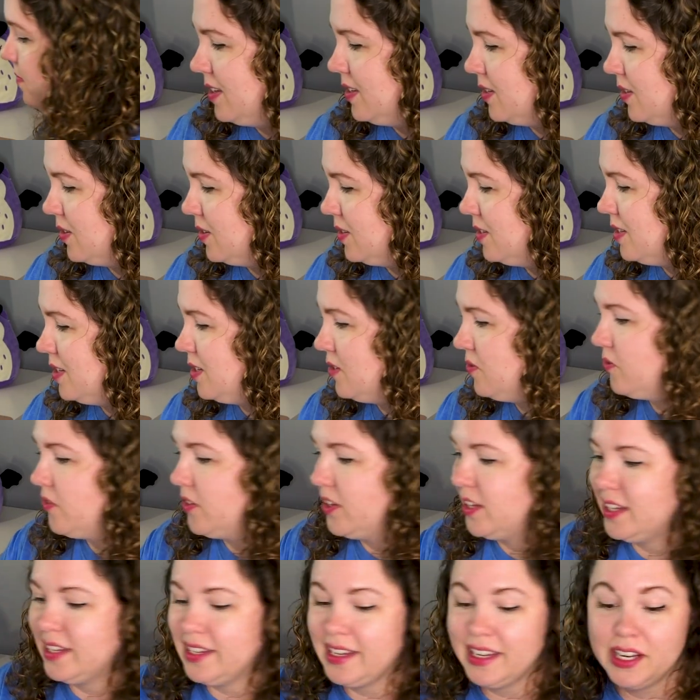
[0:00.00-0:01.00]
So this is
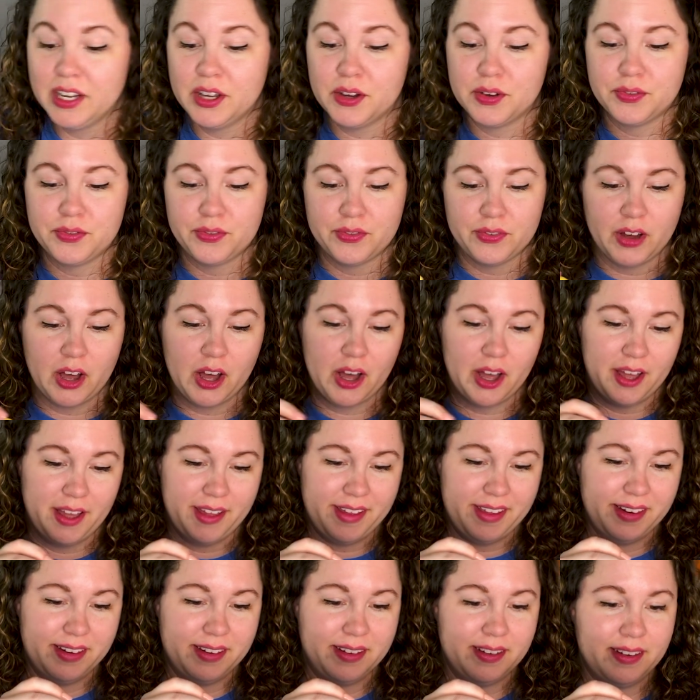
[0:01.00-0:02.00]
Felina
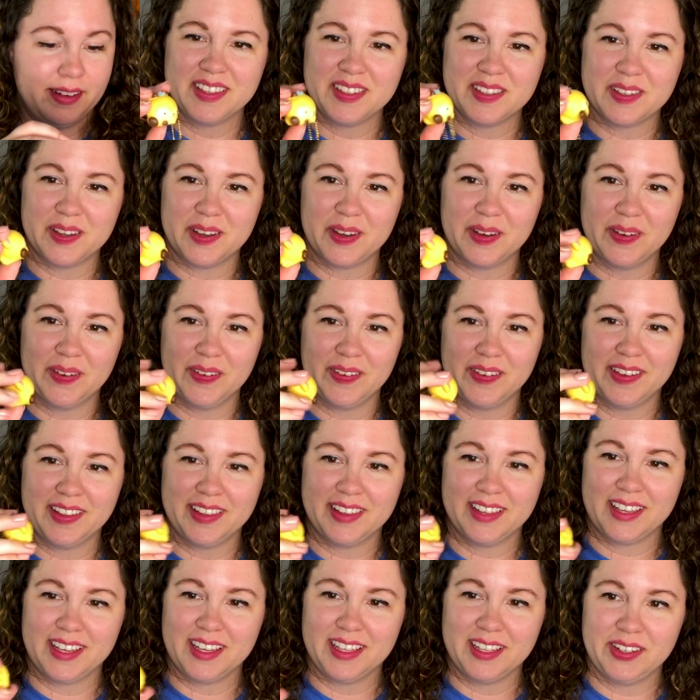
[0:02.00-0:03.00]
Fawn. So
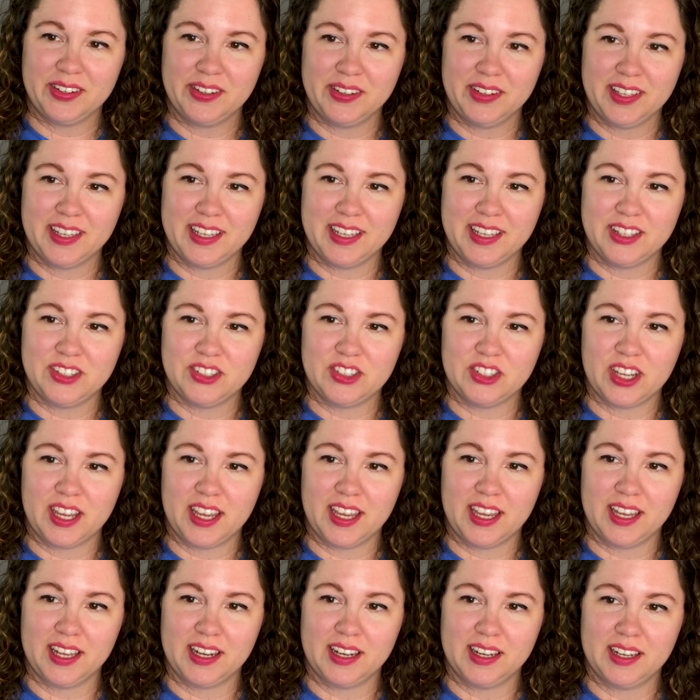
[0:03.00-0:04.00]
it's like a little
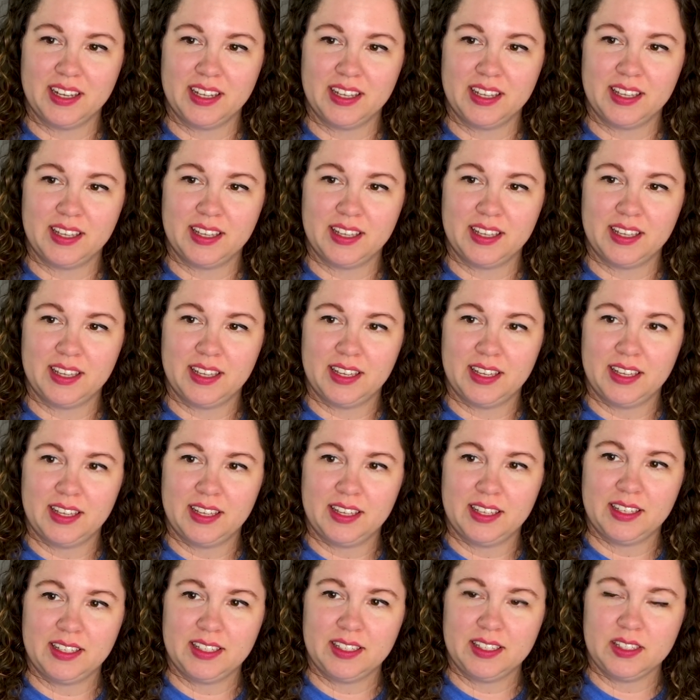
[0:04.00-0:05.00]
keychain.
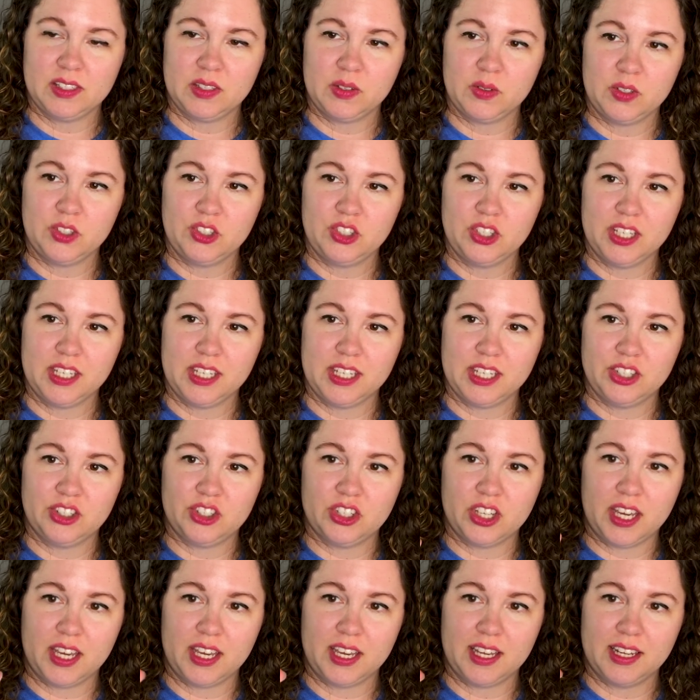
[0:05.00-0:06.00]
Squishy
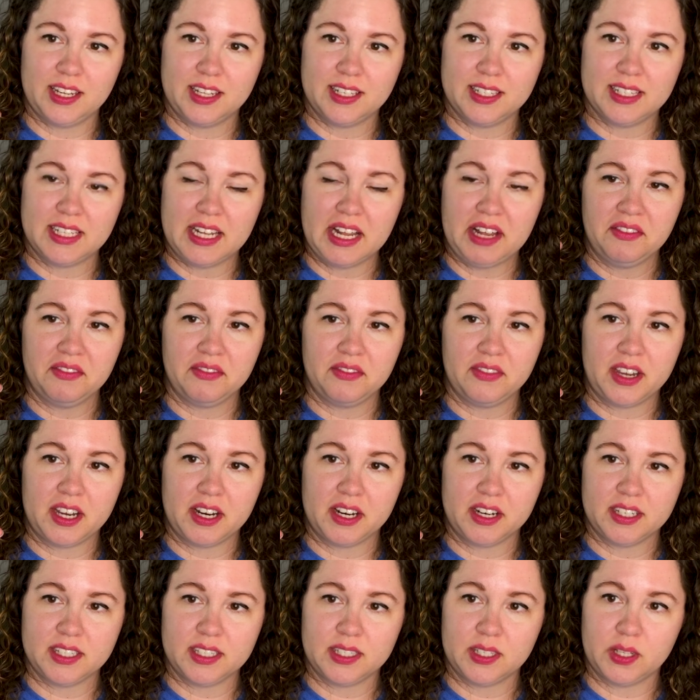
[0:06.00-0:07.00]
keychain. It's not
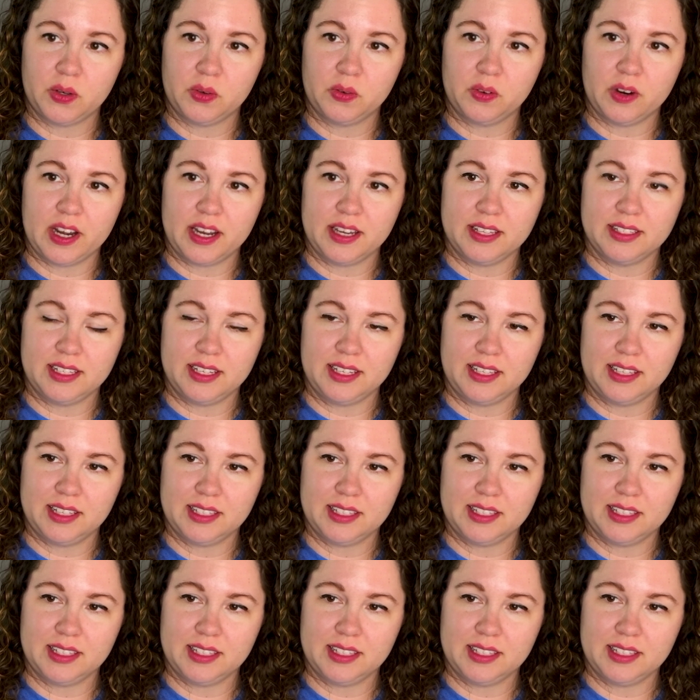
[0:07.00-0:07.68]
very slow rising.